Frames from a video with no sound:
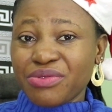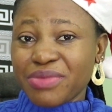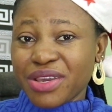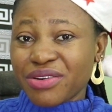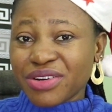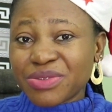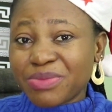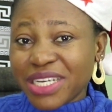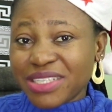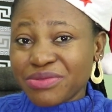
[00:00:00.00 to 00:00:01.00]
with my
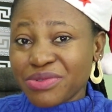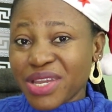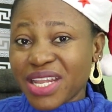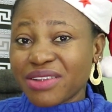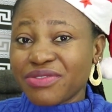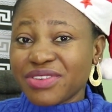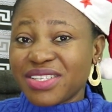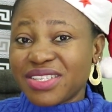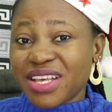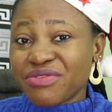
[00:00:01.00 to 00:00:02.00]
husband, we went out for
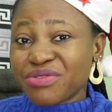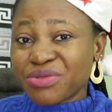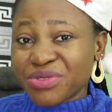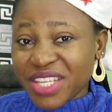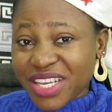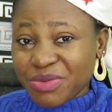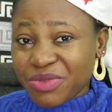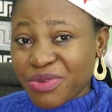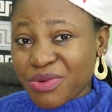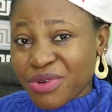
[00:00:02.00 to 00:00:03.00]
7 good years
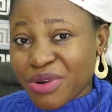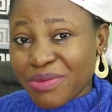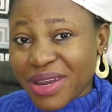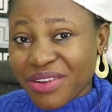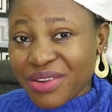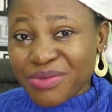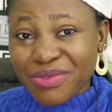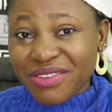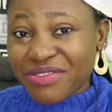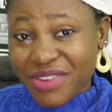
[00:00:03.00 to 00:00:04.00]
before we got married. We
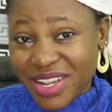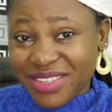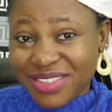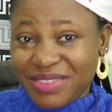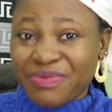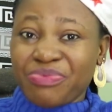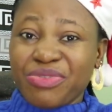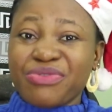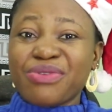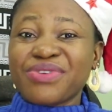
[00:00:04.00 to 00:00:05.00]
were friends
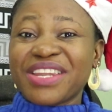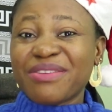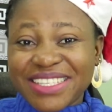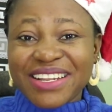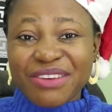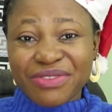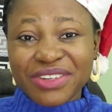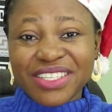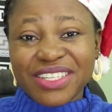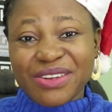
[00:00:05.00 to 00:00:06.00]
before we now started
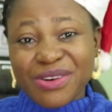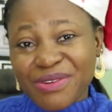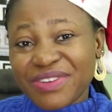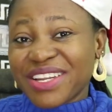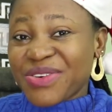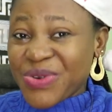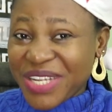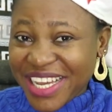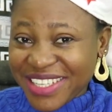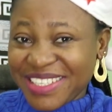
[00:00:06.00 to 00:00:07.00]
falling in love and all
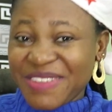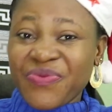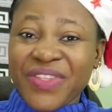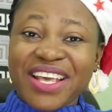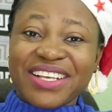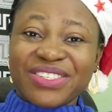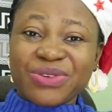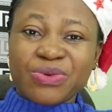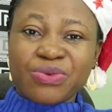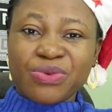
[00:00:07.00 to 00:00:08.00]
that.
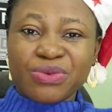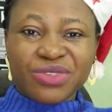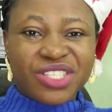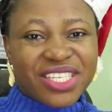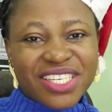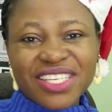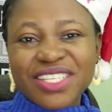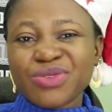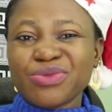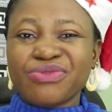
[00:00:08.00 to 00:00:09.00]
So we'll
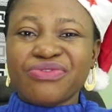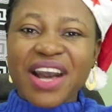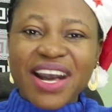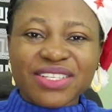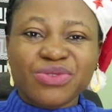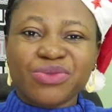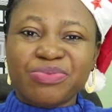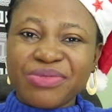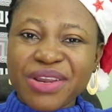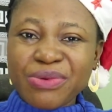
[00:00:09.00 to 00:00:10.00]
gist, we'll fast, we'll
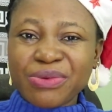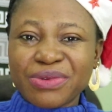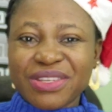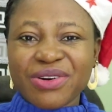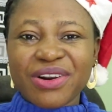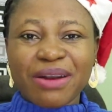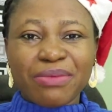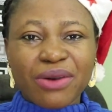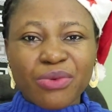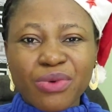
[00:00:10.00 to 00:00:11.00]
pray, we'll talk
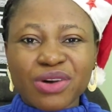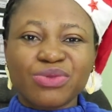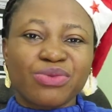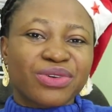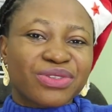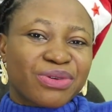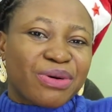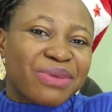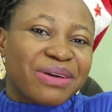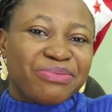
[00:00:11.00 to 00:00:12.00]
about what we want to
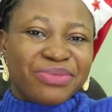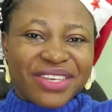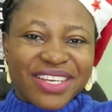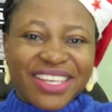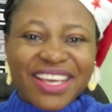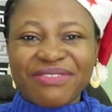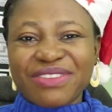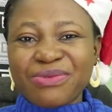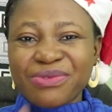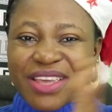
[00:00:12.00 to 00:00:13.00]
come and be
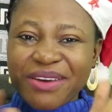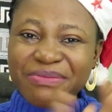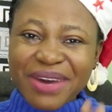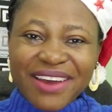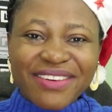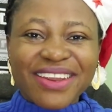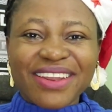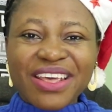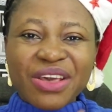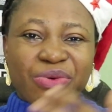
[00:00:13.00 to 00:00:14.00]
after we get
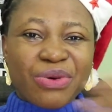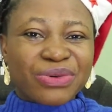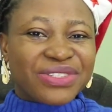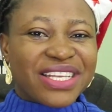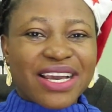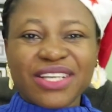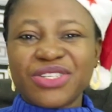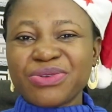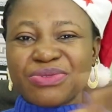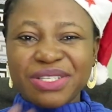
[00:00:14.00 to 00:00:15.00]
married, where we want to take our
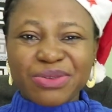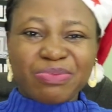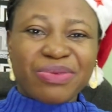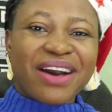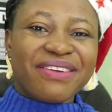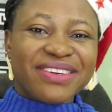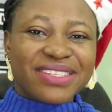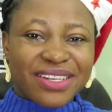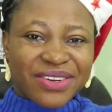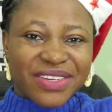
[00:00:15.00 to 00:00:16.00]
children to
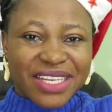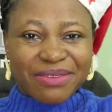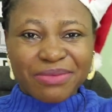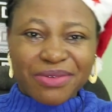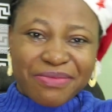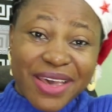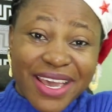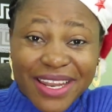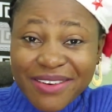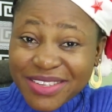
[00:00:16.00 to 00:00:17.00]
Paris and all that. But
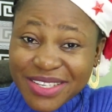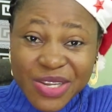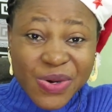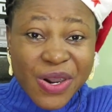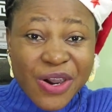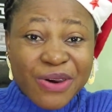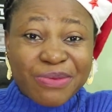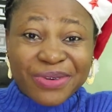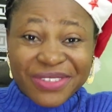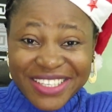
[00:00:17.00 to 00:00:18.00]
man, there was no
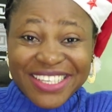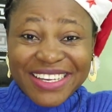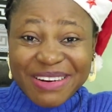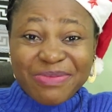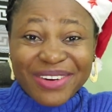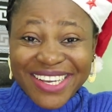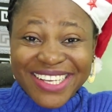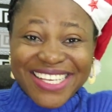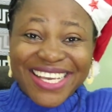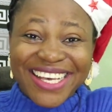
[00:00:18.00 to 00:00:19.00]
kobo in our pocket.